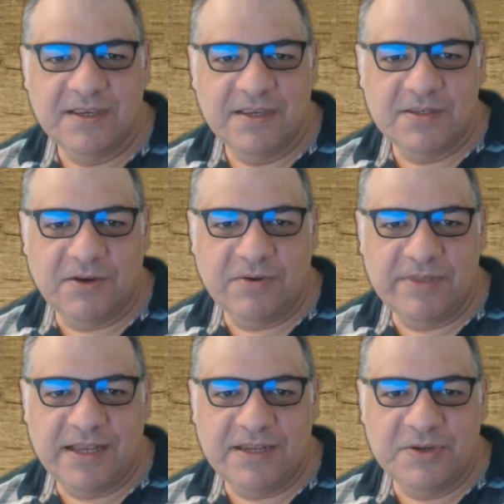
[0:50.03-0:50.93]
So on
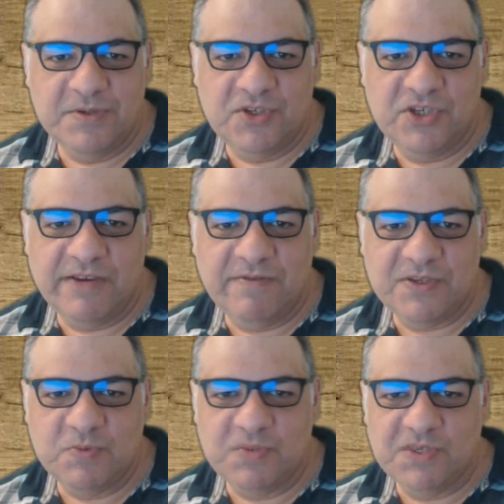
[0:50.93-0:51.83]
that note, J
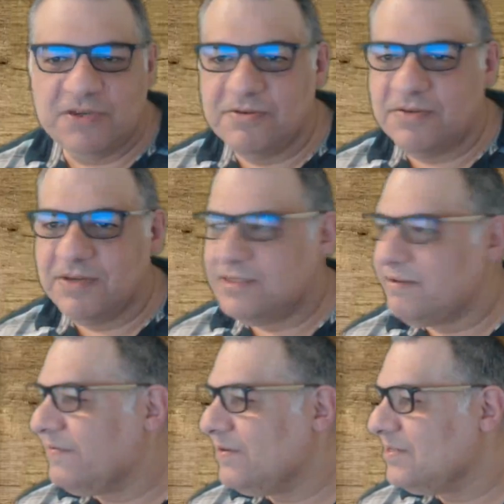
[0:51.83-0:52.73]
Russell 2 is the
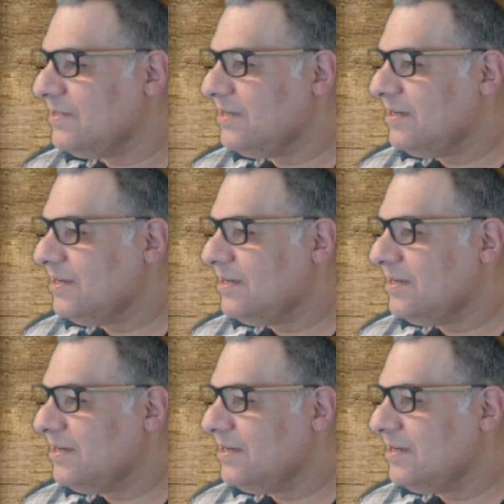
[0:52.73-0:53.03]
first